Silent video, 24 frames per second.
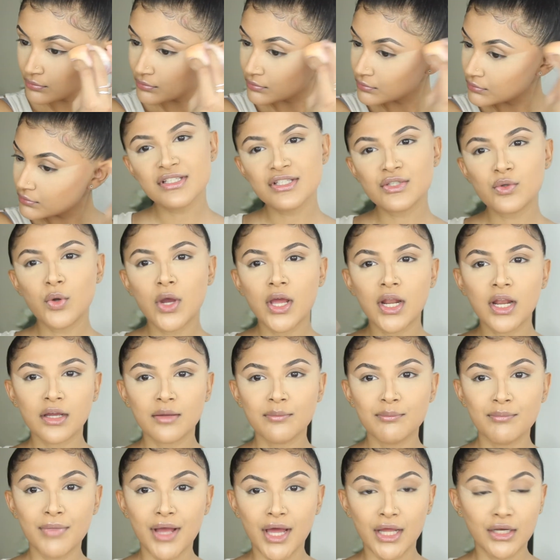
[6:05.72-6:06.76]
This is quite like a
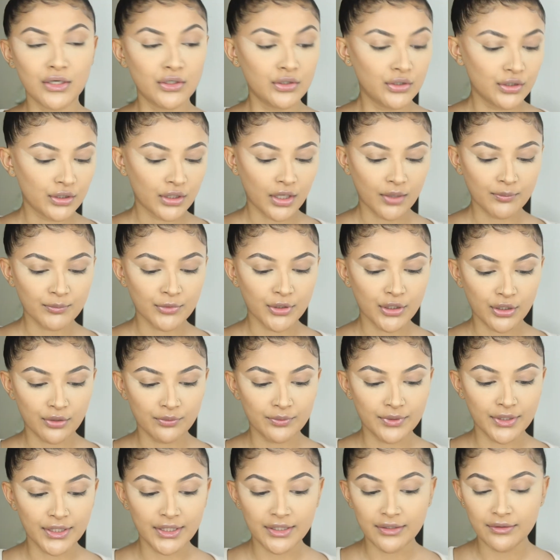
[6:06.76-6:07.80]
matte look. I'm going to go
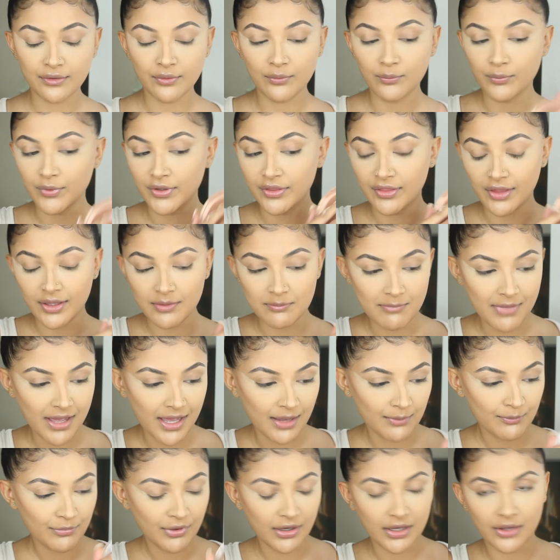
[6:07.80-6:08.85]
in with a
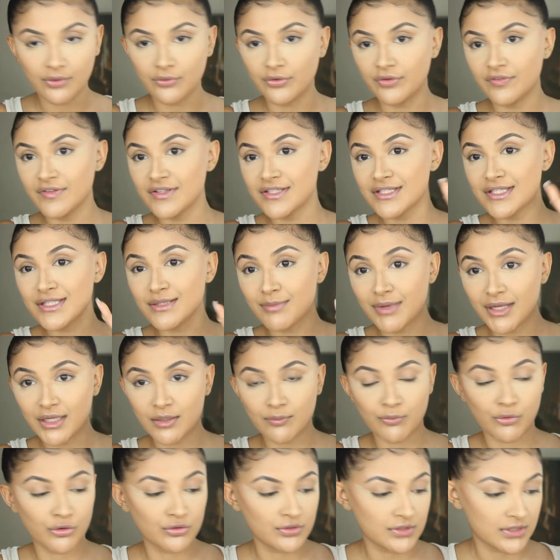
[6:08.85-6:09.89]
matte powder. This is the
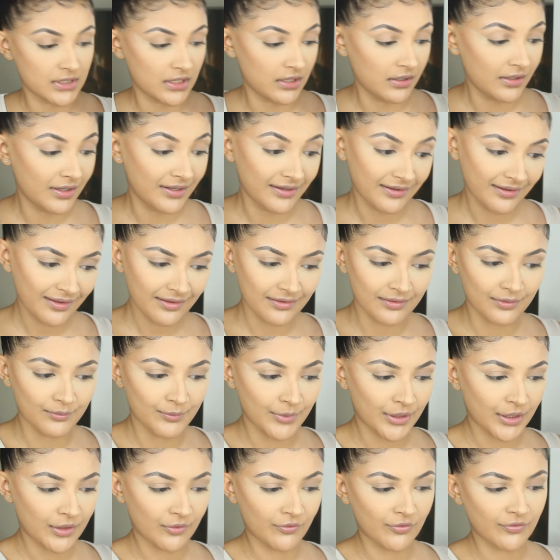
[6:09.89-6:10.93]
Makeup Bronzer. Again,
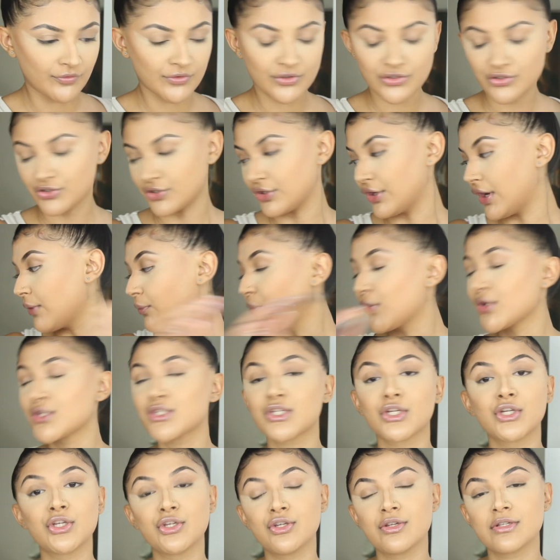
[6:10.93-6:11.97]
Makeup Revolution. I was
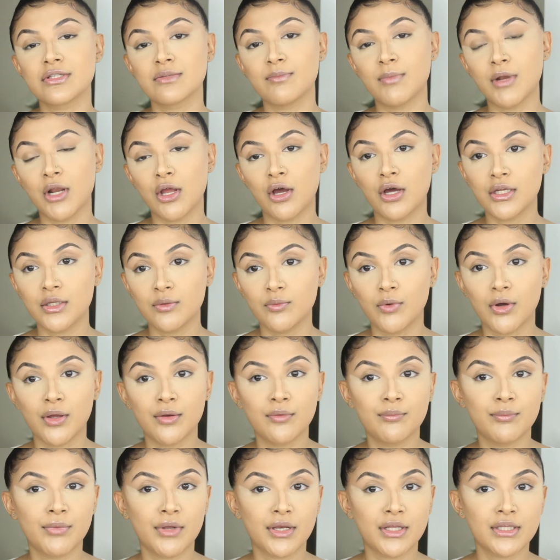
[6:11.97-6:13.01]
going to use the Milani
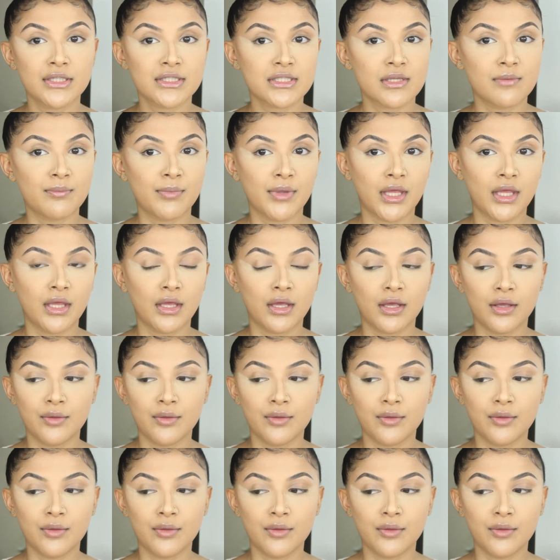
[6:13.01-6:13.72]
one, but it's a bit